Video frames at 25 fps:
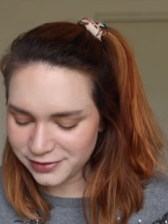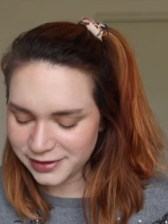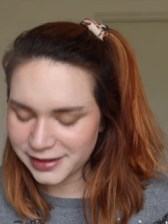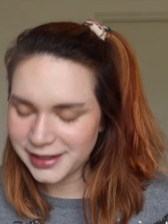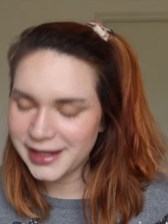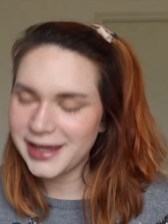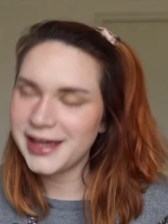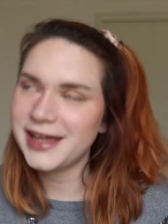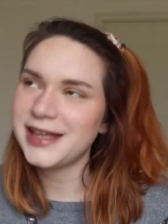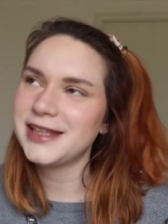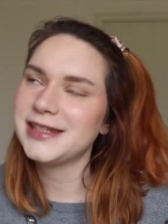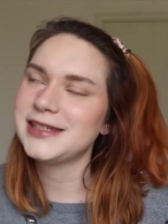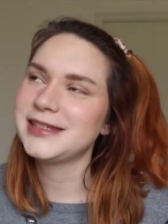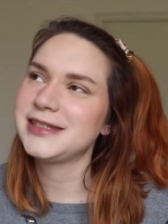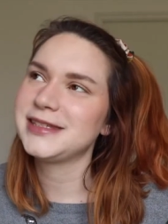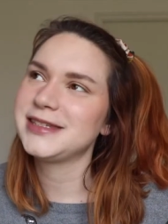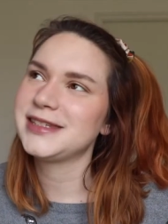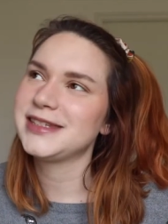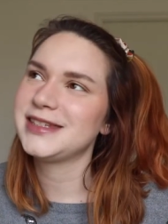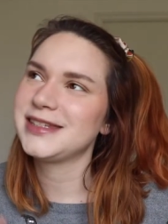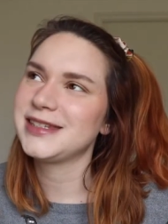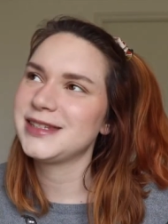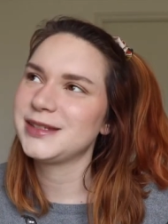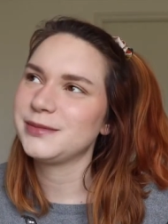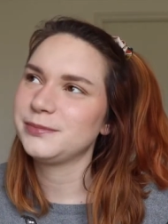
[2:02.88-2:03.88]

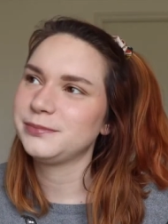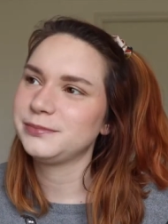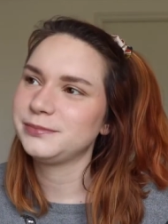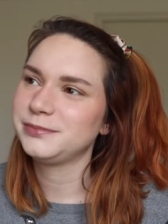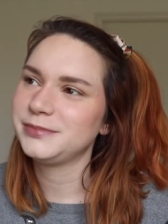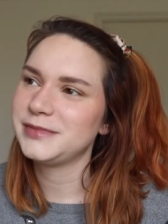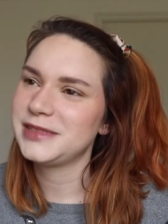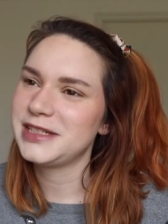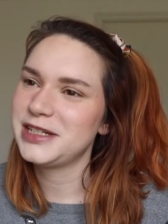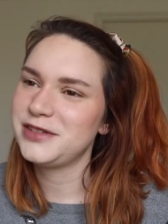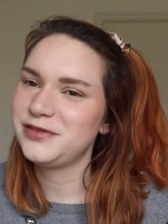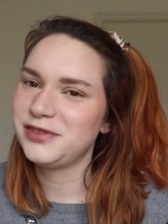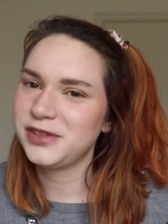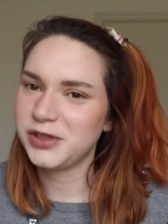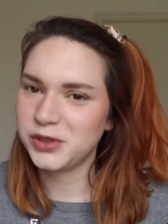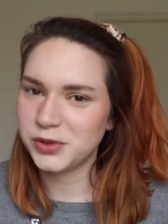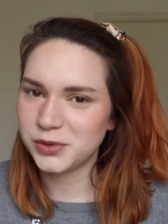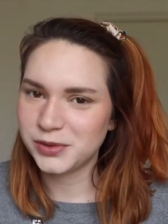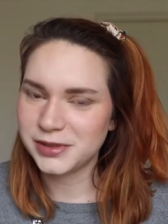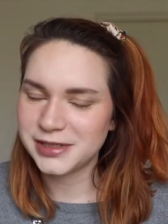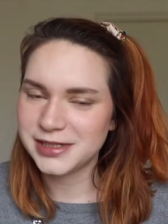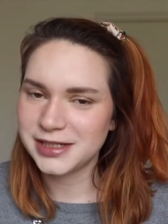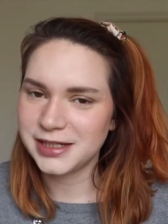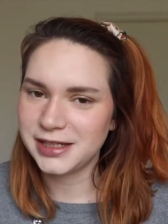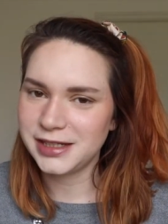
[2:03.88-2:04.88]
less
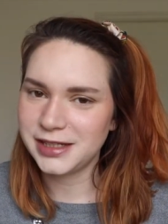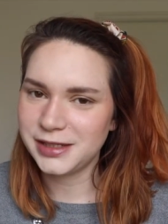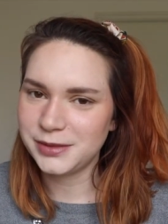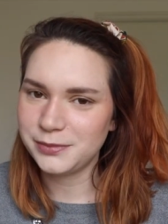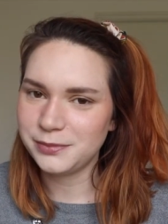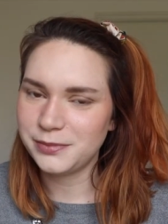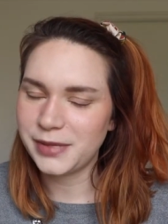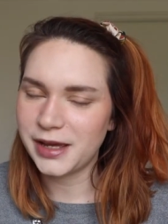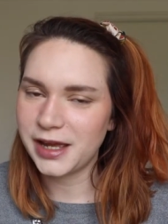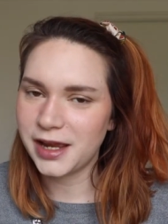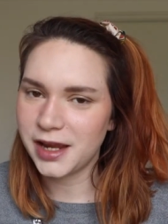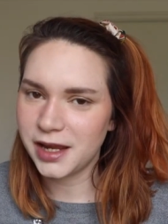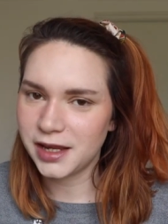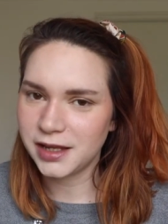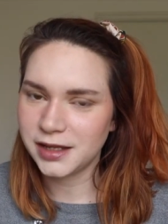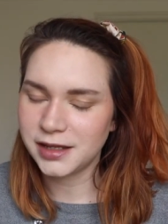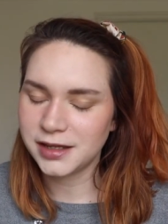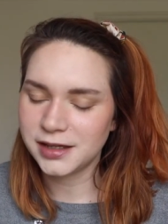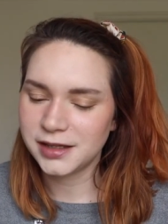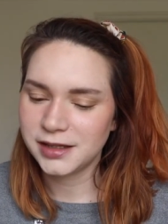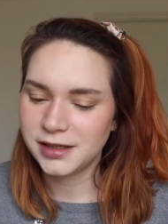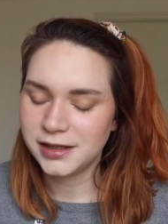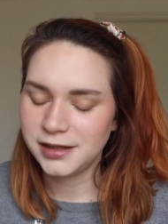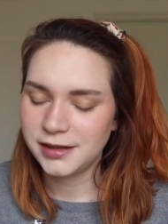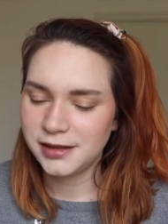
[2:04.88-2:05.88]
difficulty
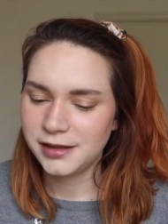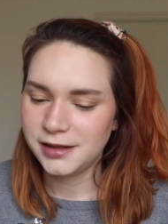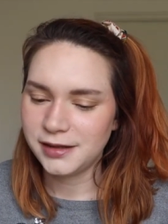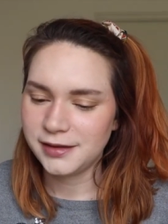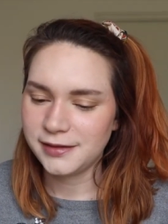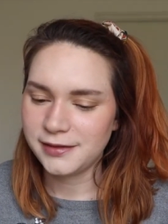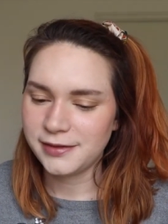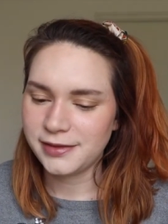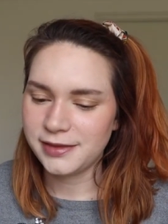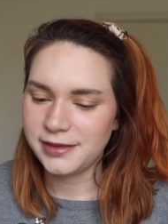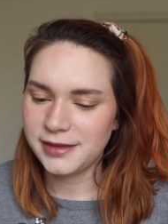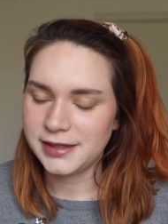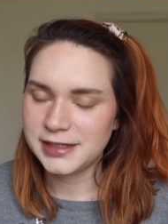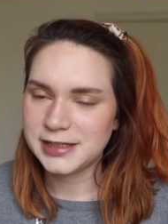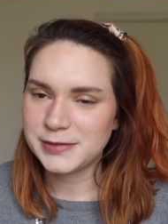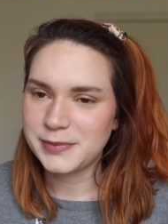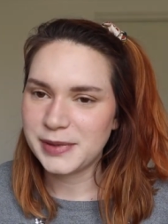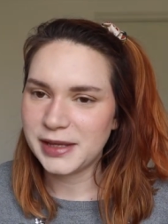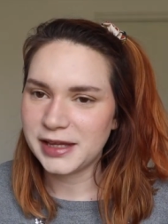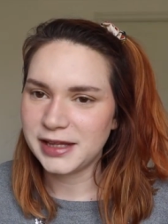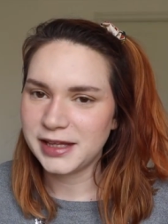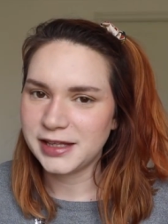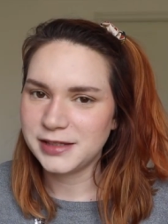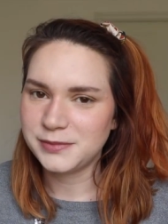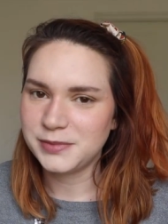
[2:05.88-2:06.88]
buying this
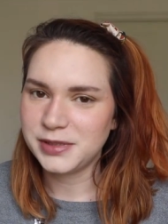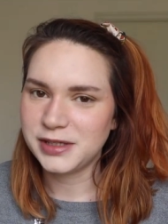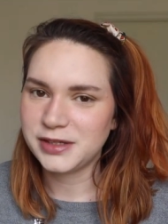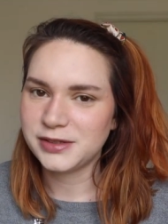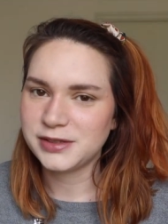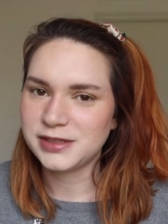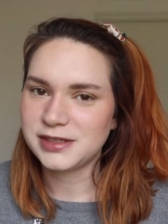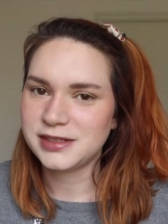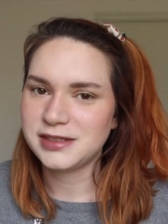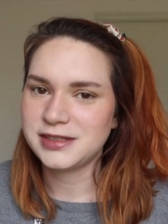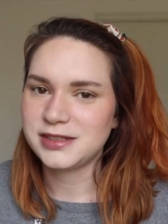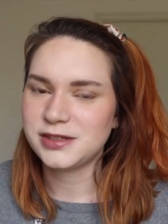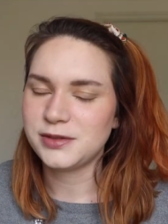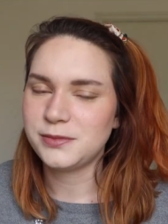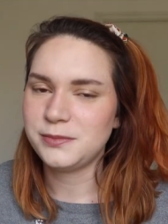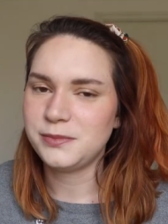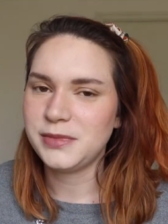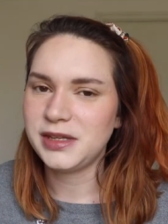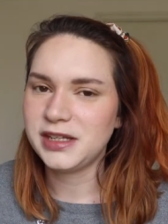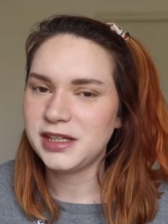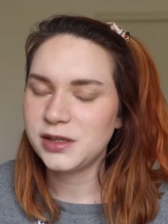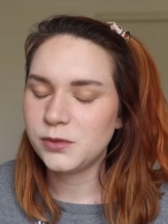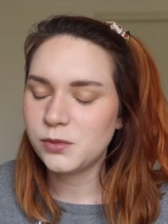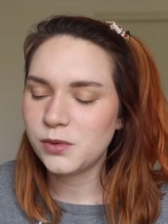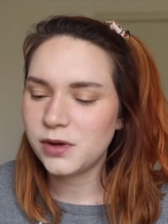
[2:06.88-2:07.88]
palette because it's a
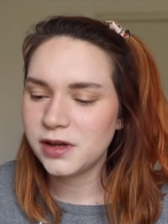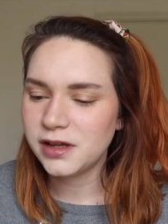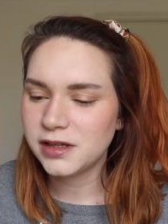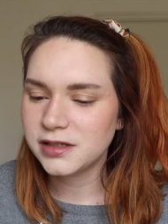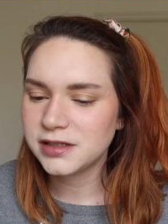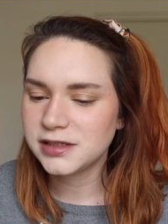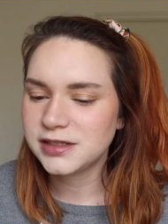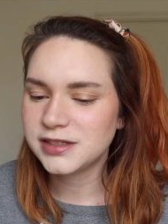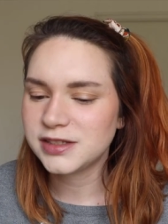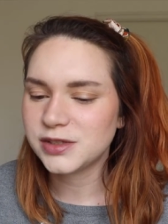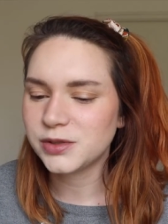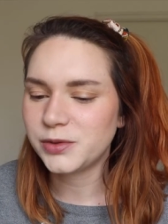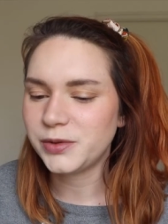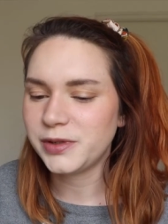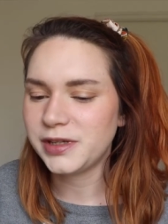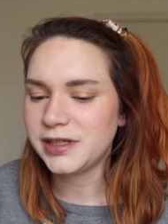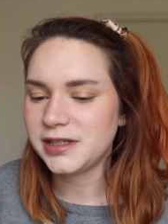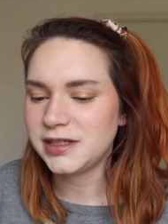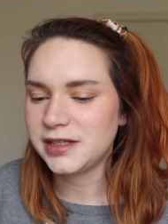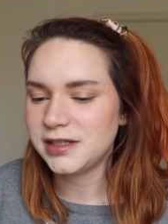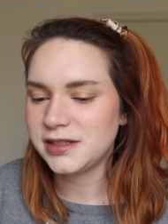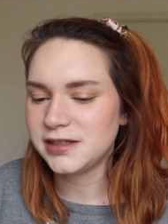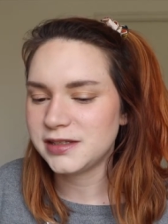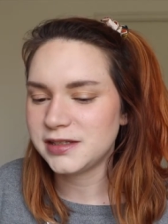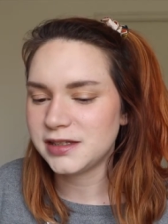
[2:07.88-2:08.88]
mini one, so it
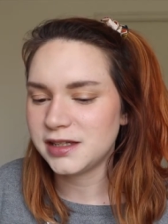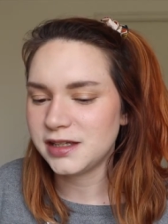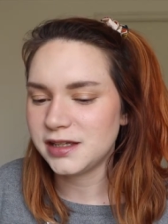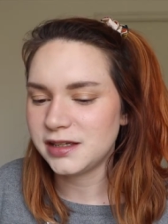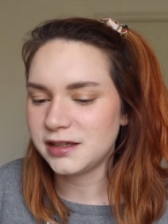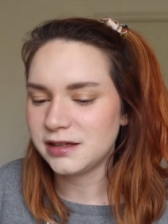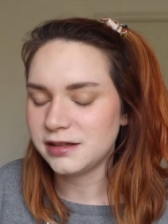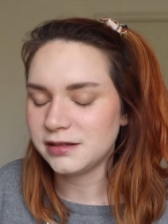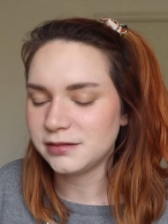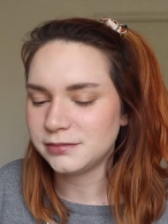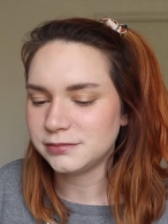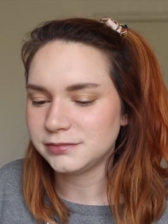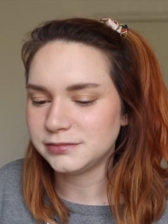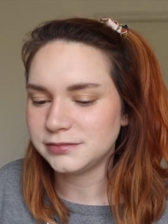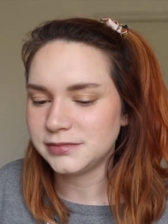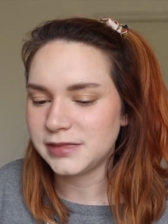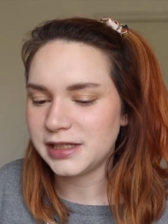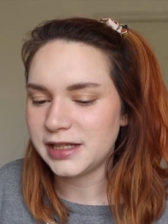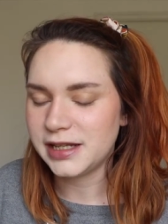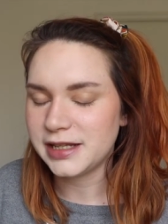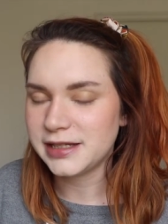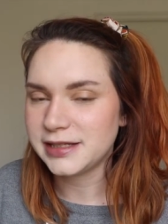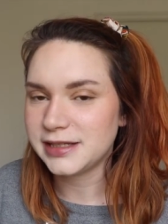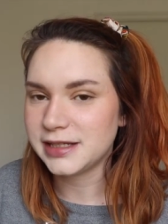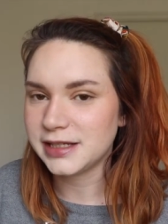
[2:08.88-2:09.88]
is
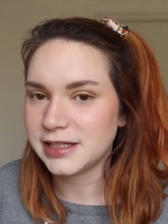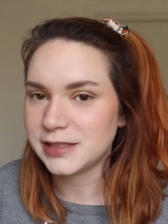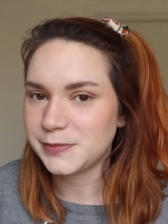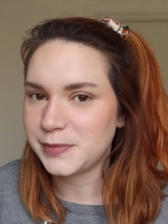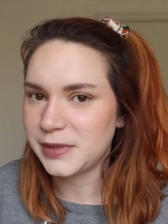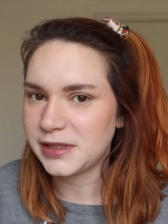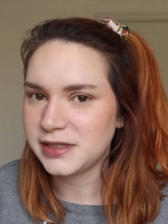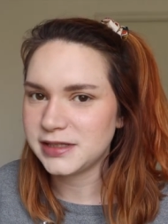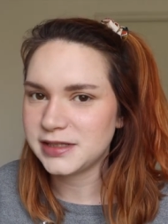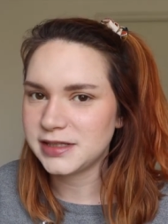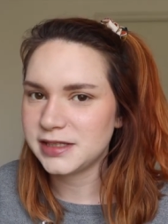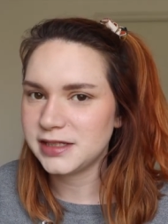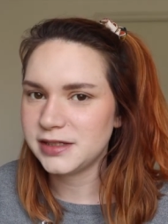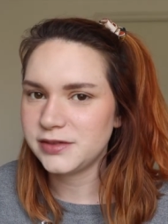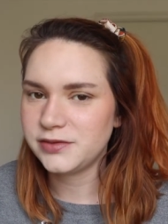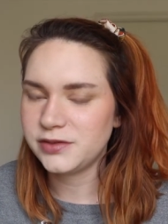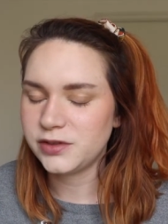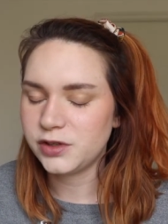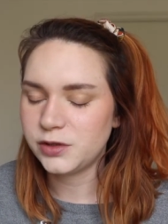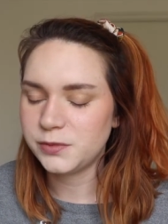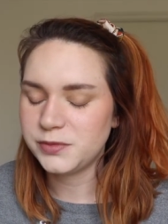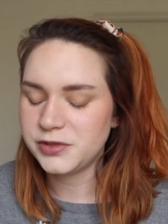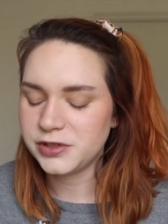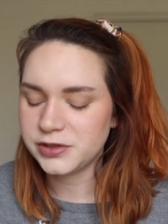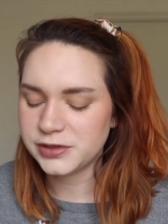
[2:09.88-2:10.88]
less expensive,
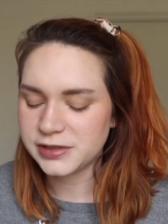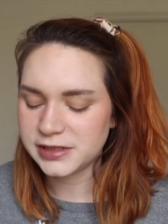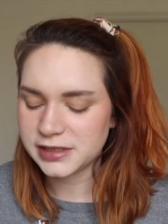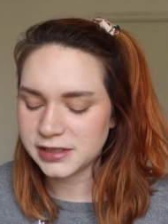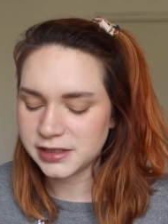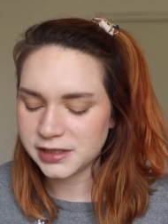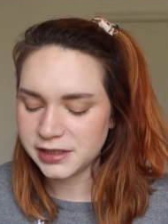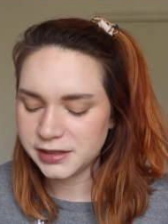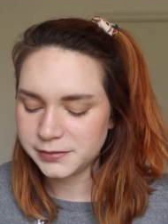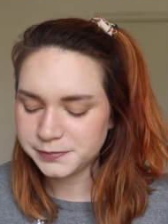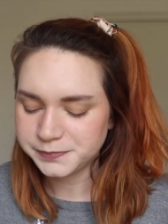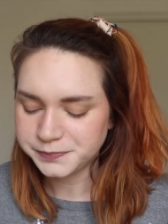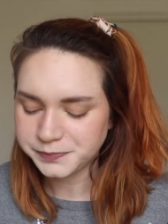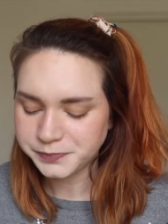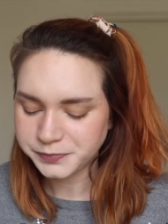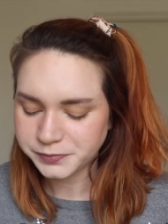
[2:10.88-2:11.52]
obviously,